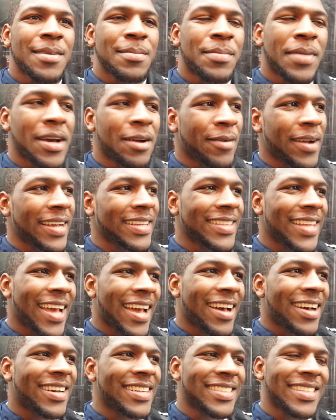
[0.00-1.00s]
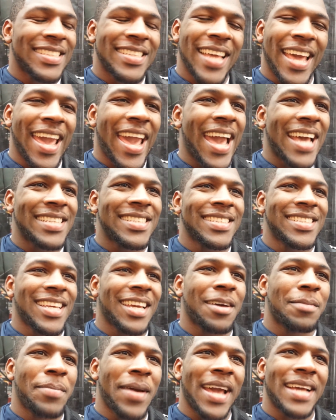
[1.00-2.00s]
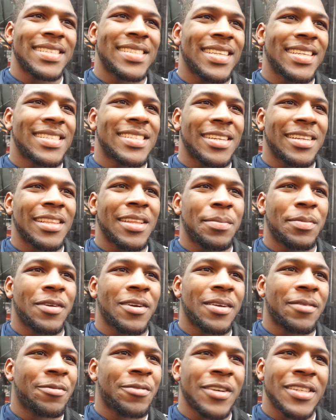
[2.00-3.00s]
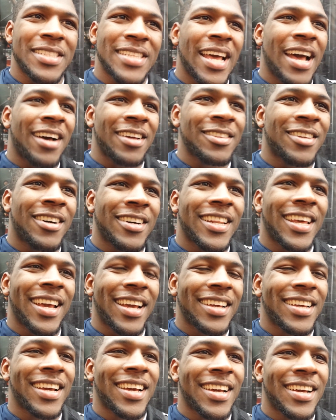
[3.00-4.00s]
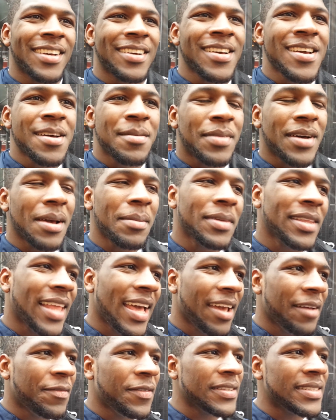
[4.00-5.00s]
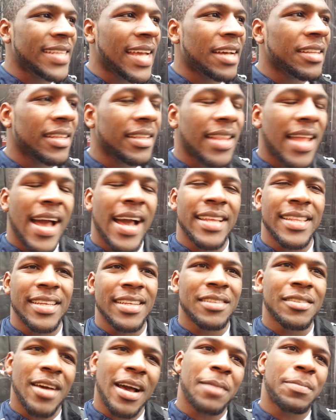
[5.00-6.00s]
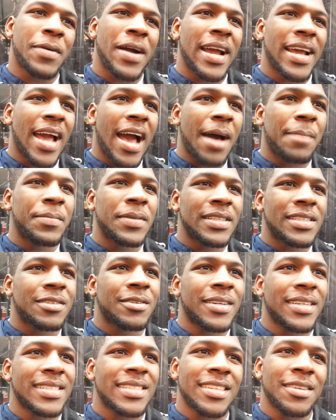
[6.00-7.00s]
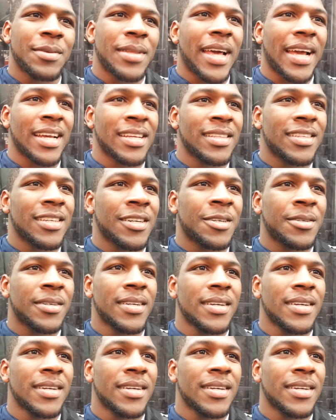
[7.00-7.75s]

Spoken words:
But right now, it has to take a backseat to Olympic freestyle and all that, yeah. But I mean, like, if it's down the line, then, you know, I'll probably hop into it, see what I can do.